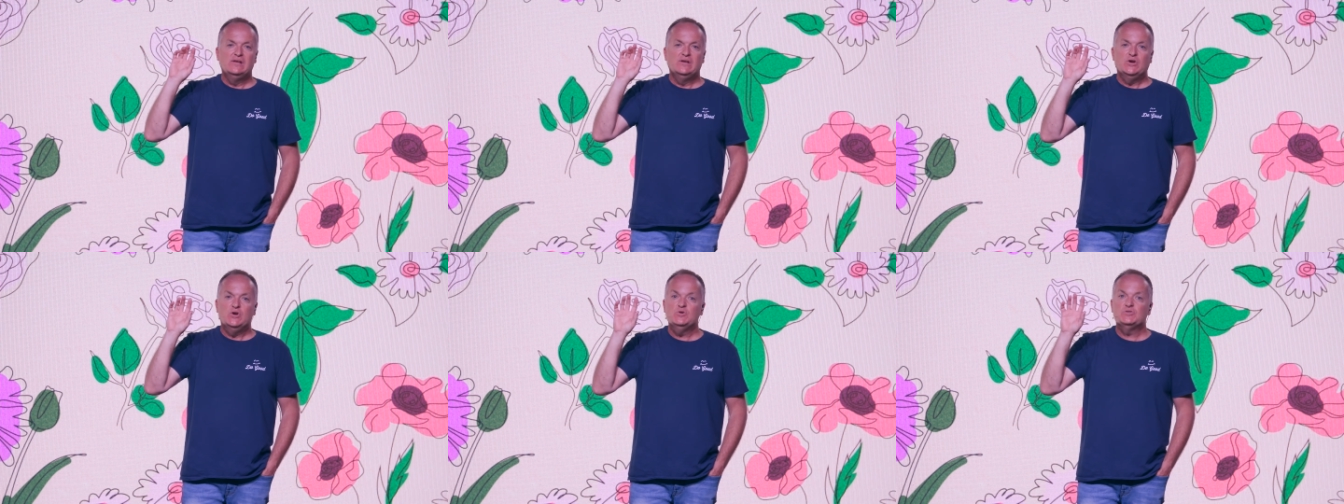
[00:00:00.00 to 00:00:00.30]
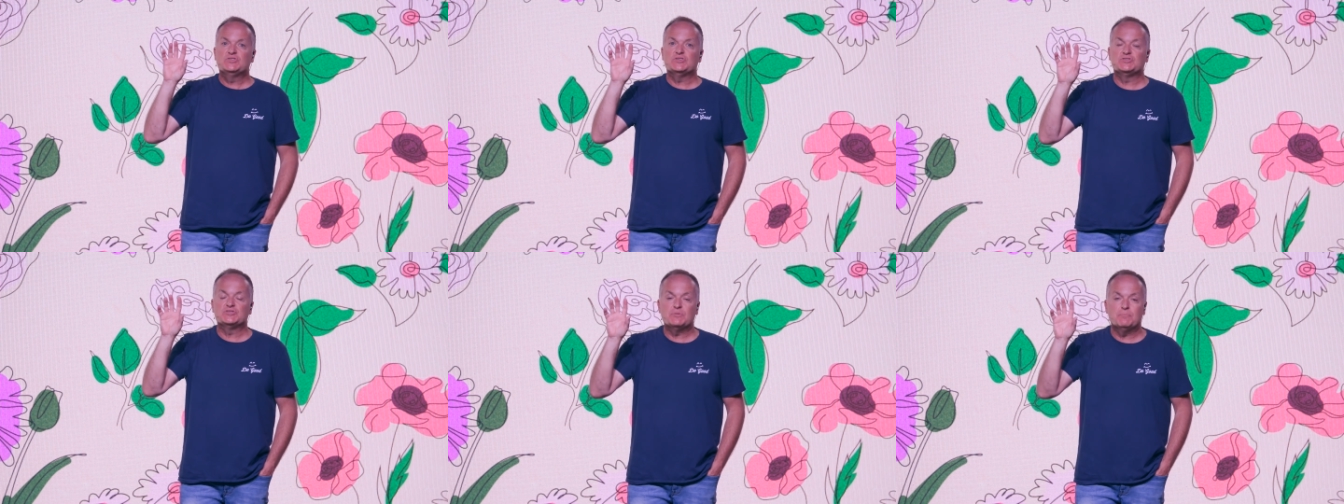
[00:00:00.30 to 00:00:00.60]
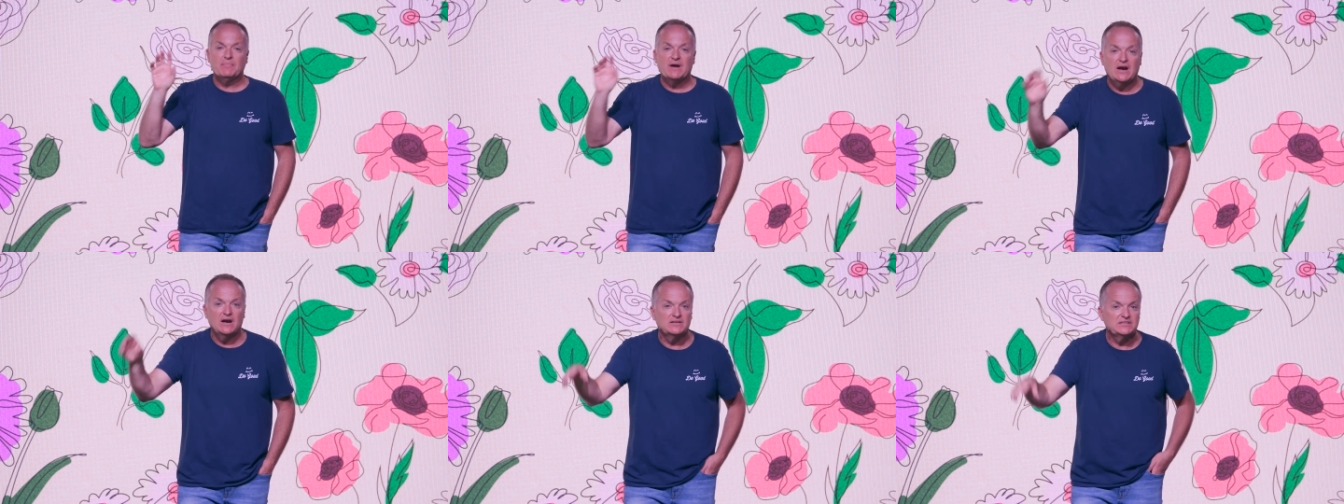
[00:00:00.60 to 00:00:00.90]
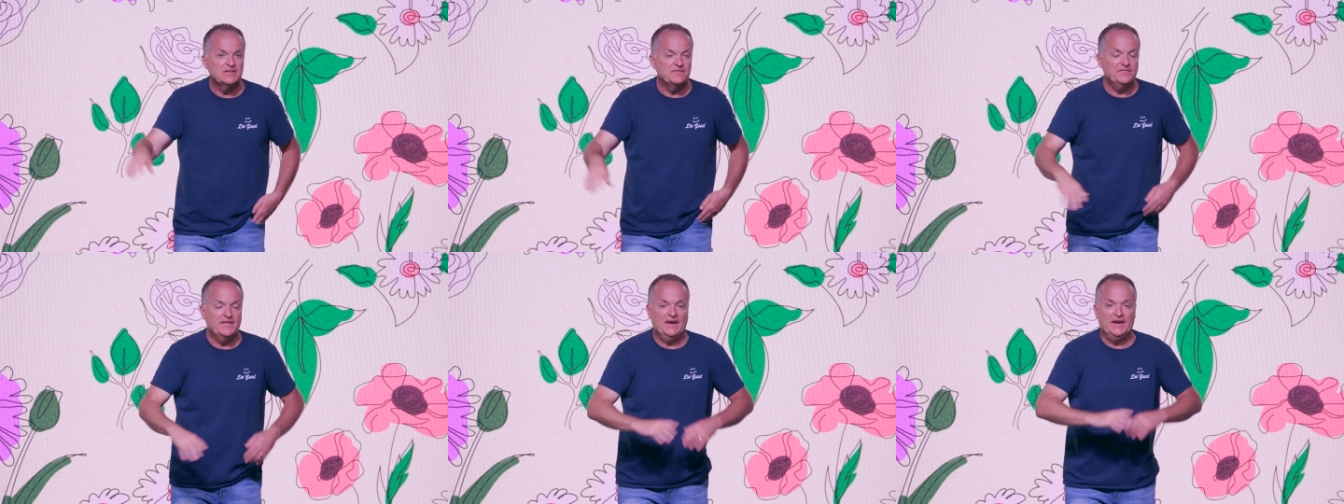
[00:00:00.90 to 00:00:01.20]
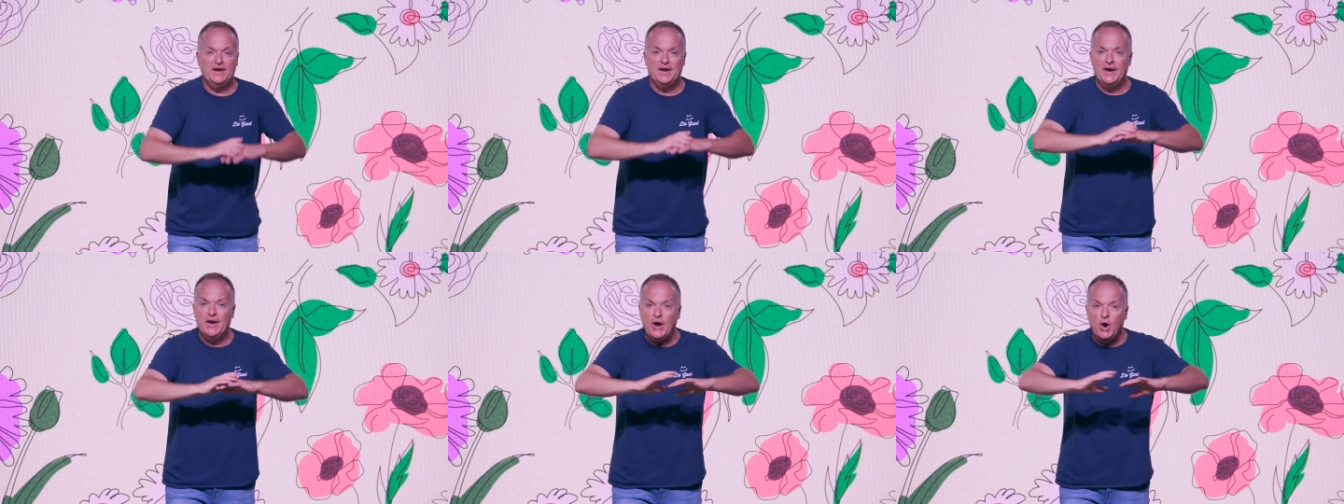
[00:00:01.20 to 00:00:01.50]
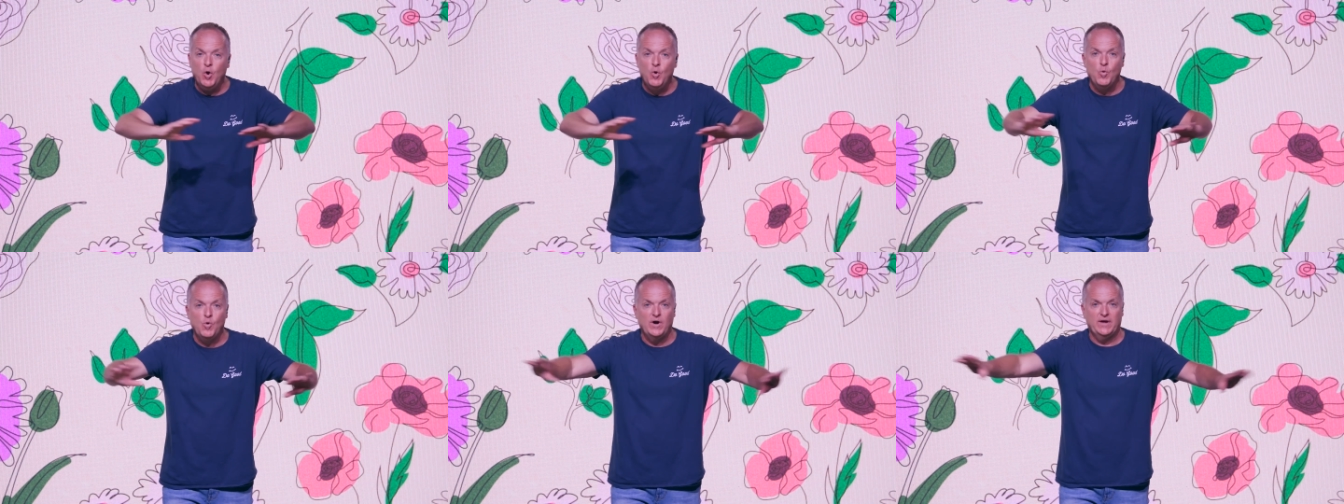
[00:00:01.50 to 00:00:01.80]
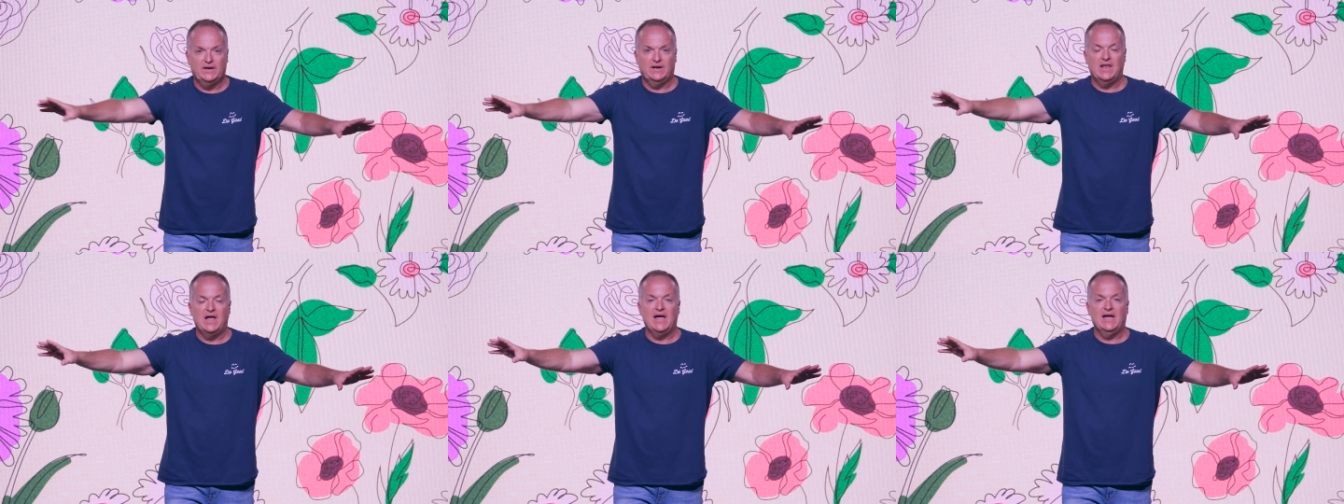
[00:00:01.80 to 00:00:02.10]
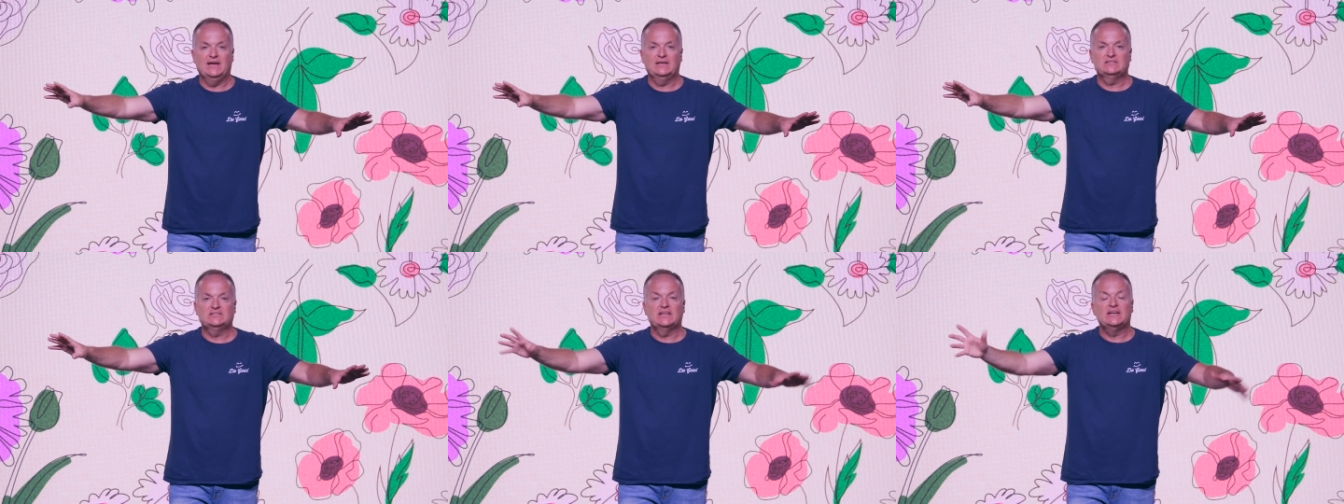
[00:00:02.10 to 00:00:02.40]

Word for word: who's a Samaritan that no one likes.